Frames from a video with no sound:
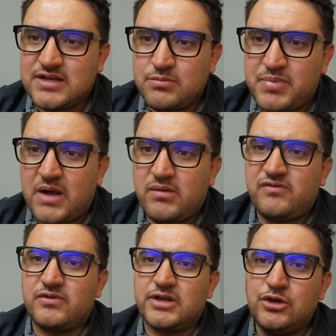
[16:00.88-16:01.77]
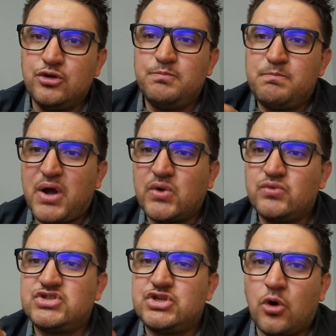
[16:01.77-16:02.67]
so powerful you
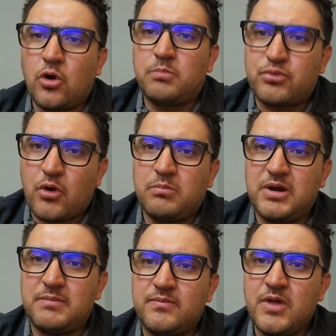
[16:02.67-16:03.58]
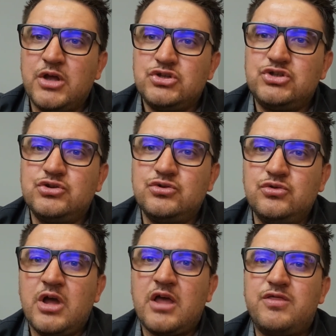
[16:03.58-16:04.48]
pose your problem
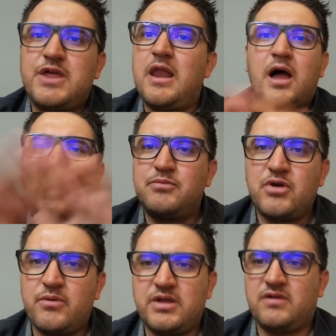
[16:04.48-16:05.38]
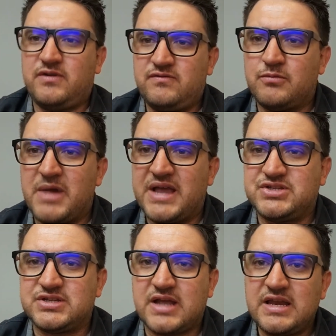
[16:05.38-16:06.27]
to the library of
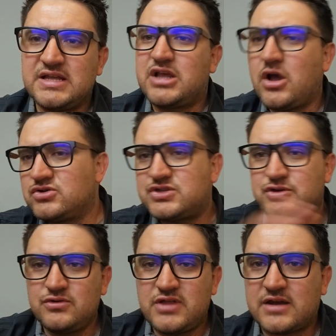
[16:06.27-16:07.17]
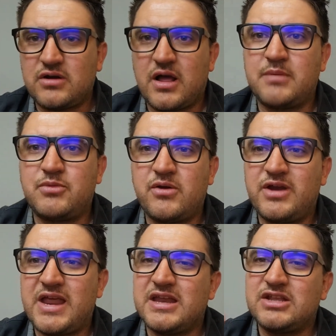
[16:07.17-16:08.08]
information and it goes through that
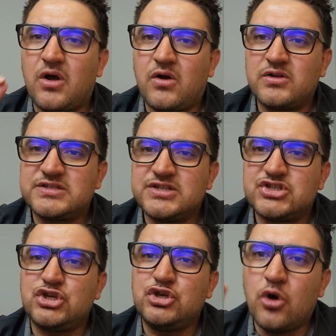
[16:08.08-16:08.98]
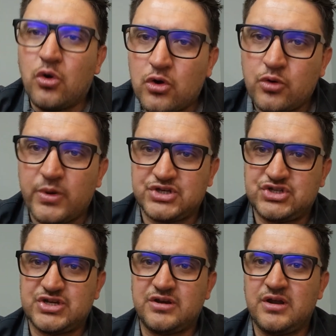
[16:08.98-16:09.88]
library and it answers your
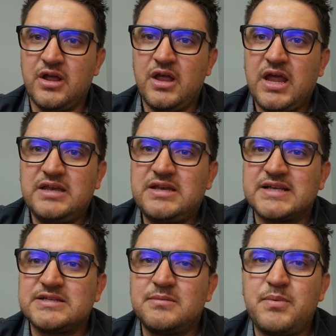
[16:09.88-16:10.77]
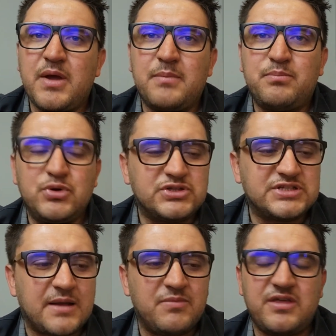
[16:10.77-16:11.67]
question it doesn't uh, put
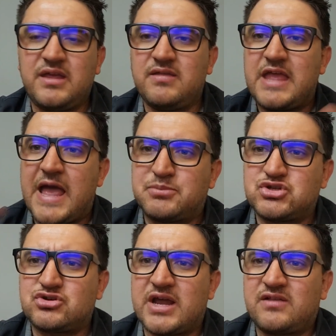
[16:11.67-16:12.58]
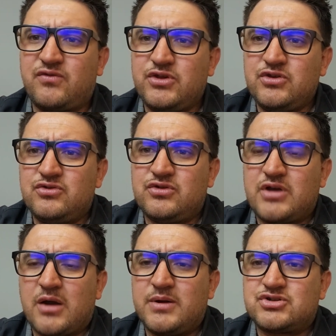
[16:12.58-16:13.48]
mm-hmm. something in the abstract for you to
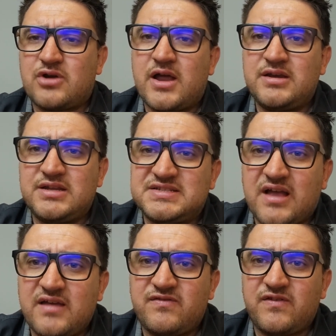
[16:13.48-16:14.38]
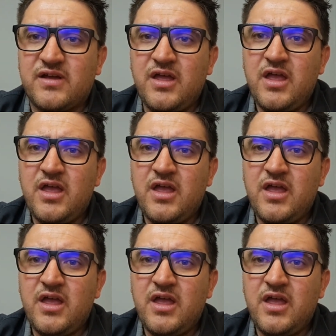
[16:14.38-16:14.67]
go and try and decipher